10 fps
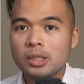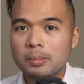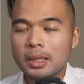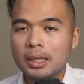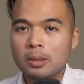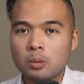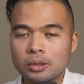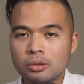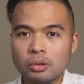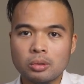typically
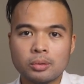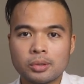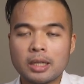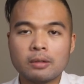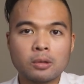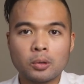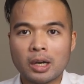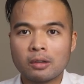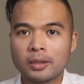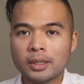want to use
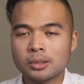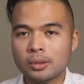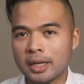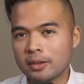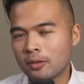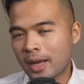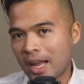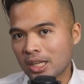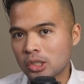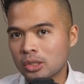infographics to kind of
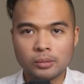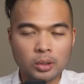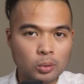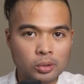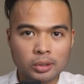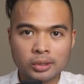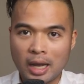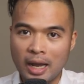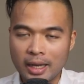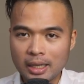catch the user's
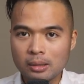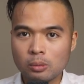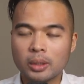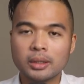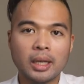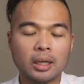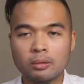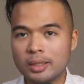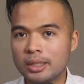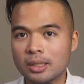eye when they are
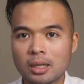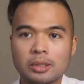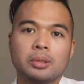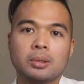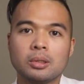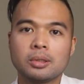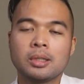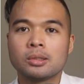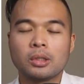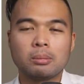reading articles.
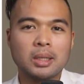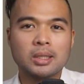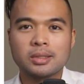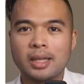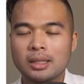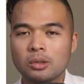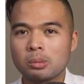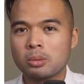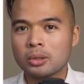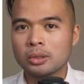So it means that the
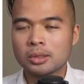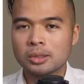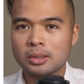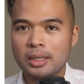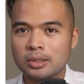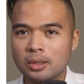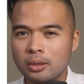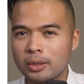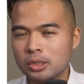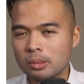report is not
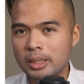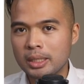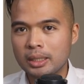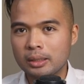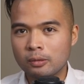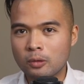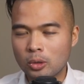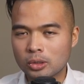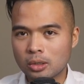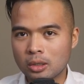going to be
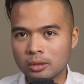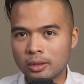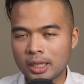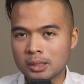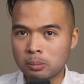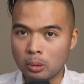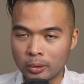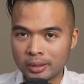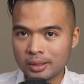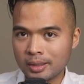focused on
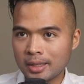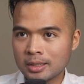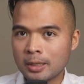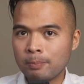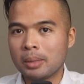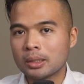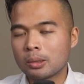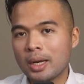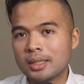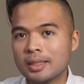exploring the data, but
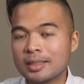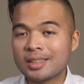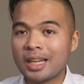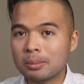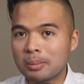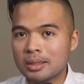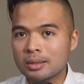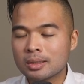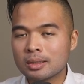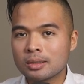creating
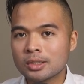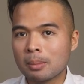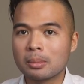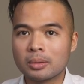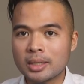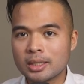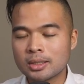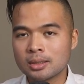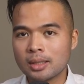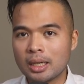statements,
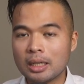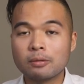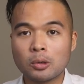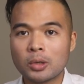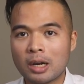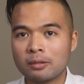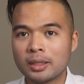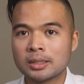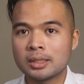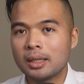summaries, and
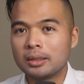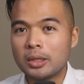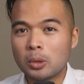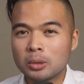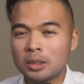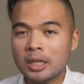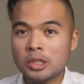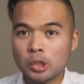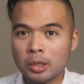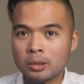infographics that the online
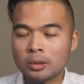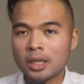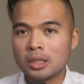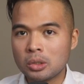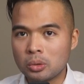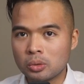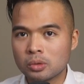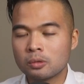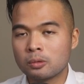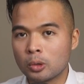journal can use
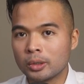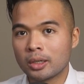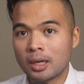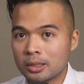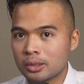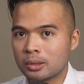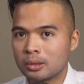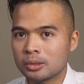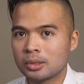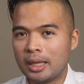for their
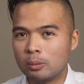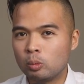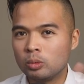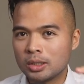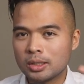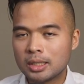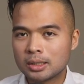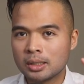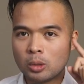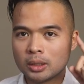articles. And this
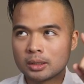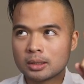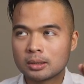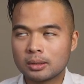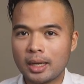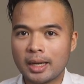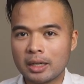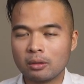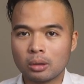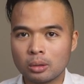is what I
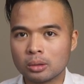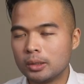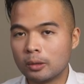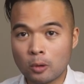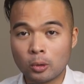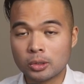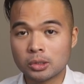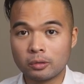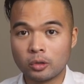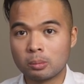kind of thought the focus
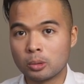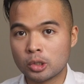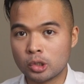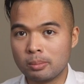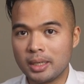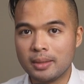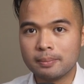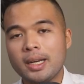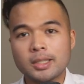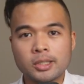of the report should be.
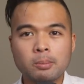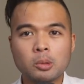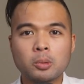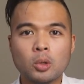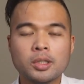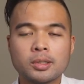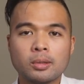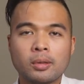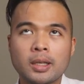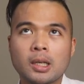And it's a simple process to
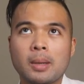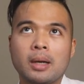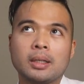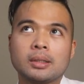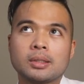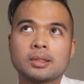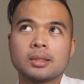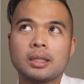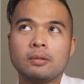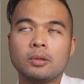think about it
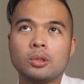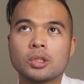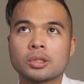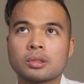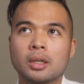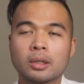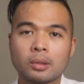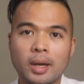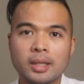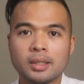if you just are
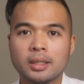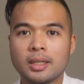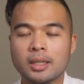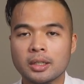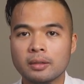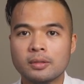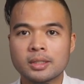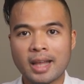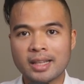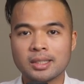creating a kind of
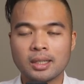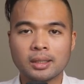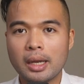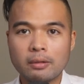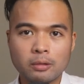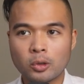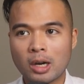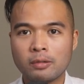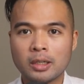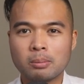static
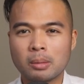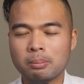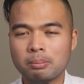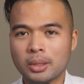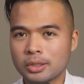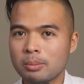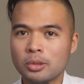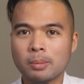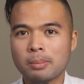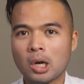infographic. But because I'm
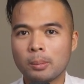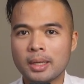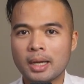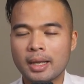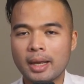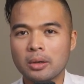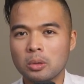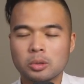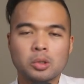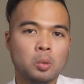using Power B I, I
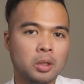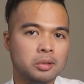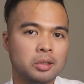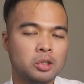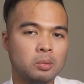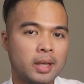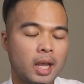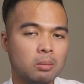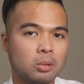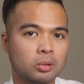also wanted to be
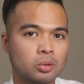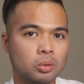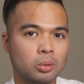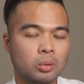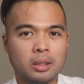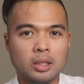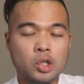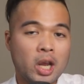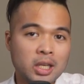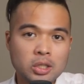able to uh,
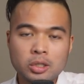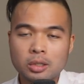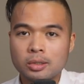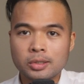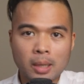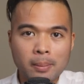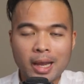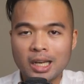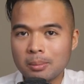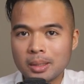change some
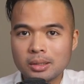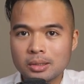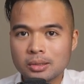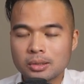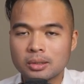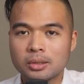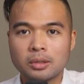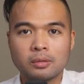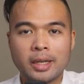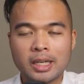elements, so
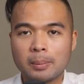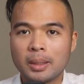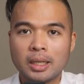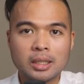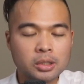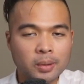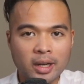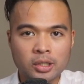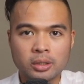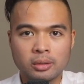sort of dynamic
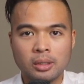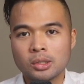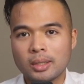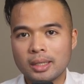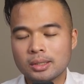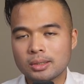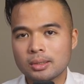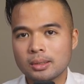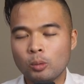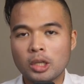interaction, so
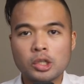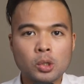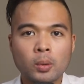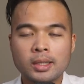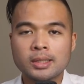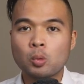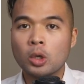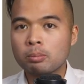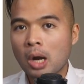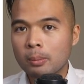that we can showcase
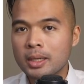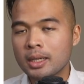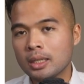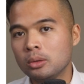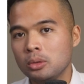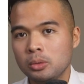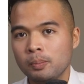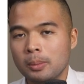what Power B I can do.